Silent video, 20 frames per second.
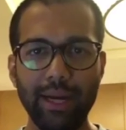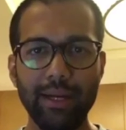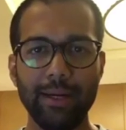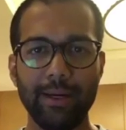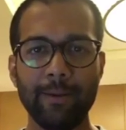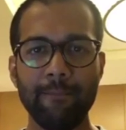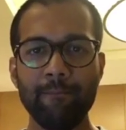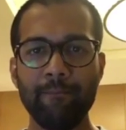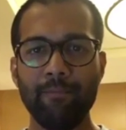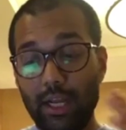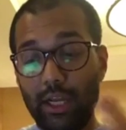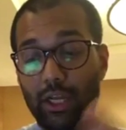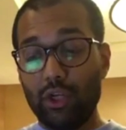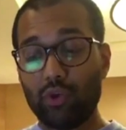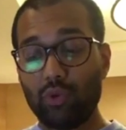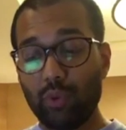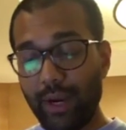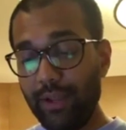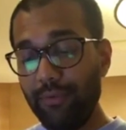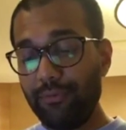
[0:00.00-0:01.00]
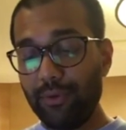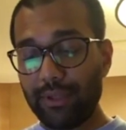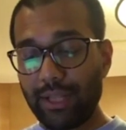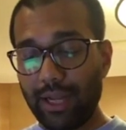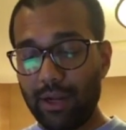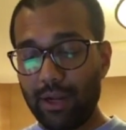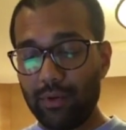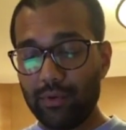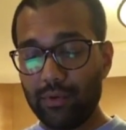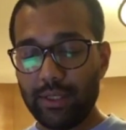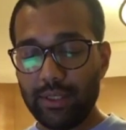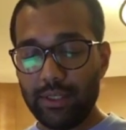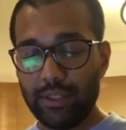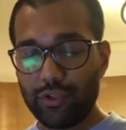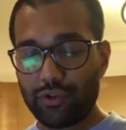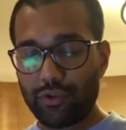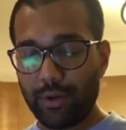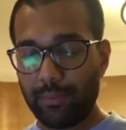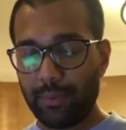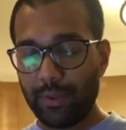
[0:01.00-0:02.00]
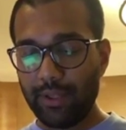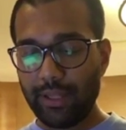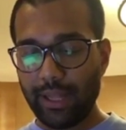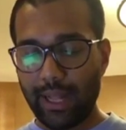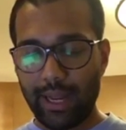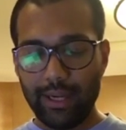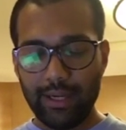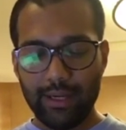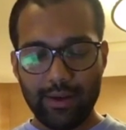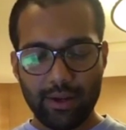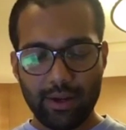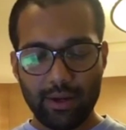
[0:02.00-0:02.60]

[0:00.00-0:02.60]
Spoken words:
it. 24,999,